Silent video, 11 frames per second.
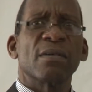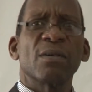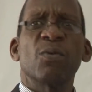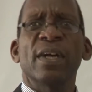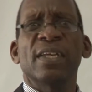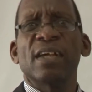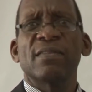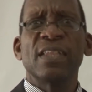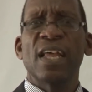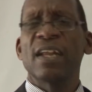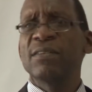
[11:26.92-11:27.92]
What does the
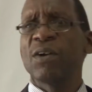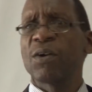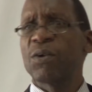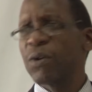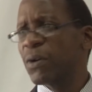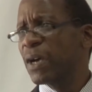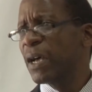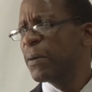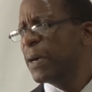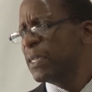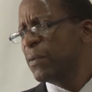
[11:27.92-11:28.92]
international code,
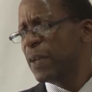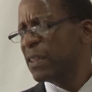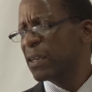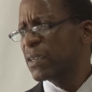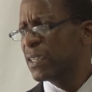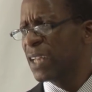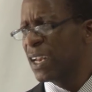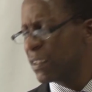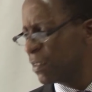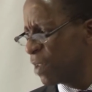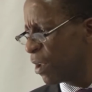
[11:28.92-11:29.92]
uh, whatever the
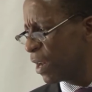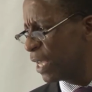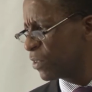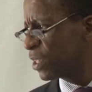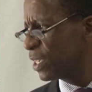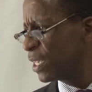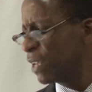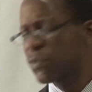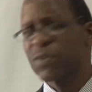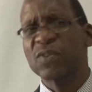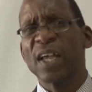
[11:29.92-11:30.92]
international uh, treaty has
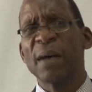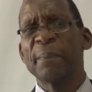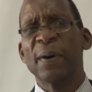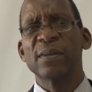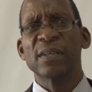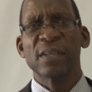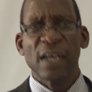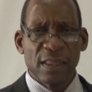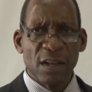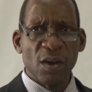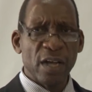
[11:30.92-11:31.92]
to say about it?
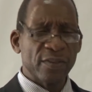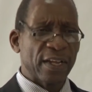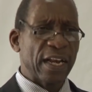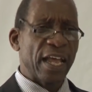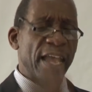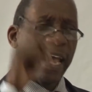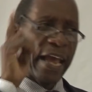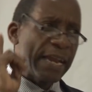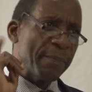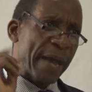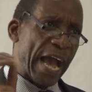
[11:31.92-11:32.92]
The law is clear,
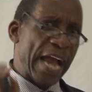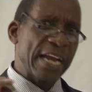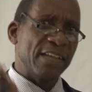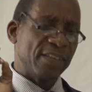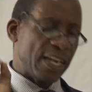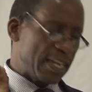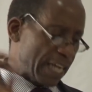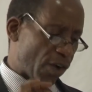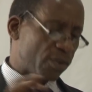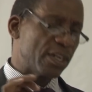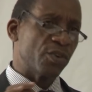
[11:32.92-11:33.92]
and my understanding,
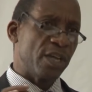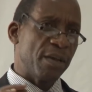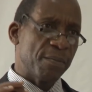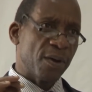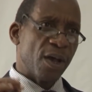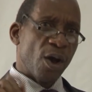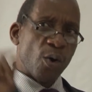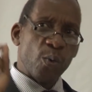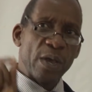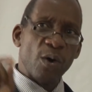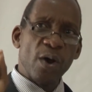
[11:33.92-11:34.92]
according to him,
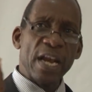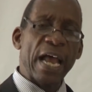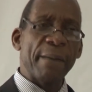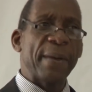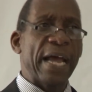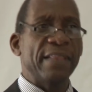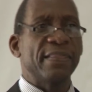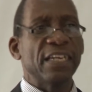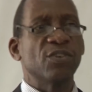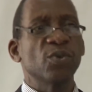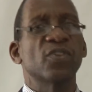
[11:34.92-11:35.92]
we only apply
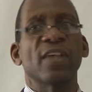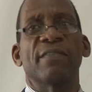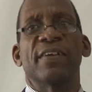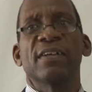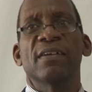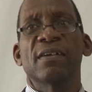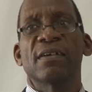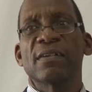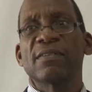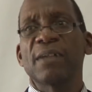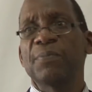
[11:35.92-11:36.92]
327,
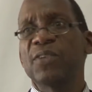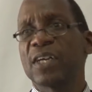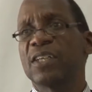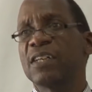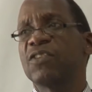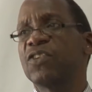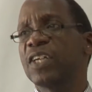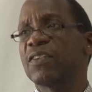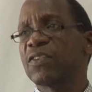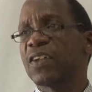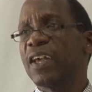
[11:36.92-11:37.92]
subsection
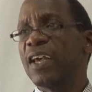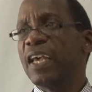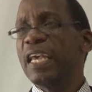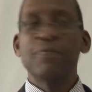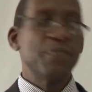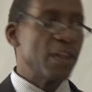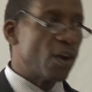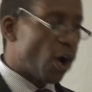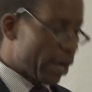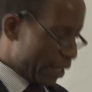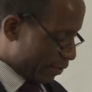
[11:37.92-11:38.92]
6, if the
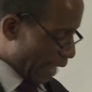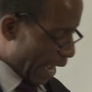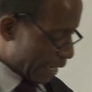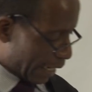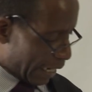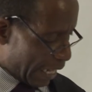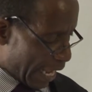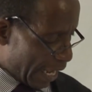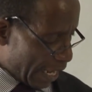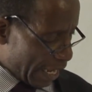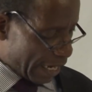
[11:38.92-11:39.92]
law is
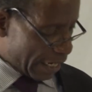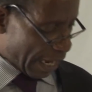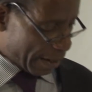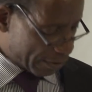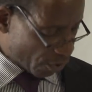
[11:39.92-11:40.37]
unclear and unambiguous.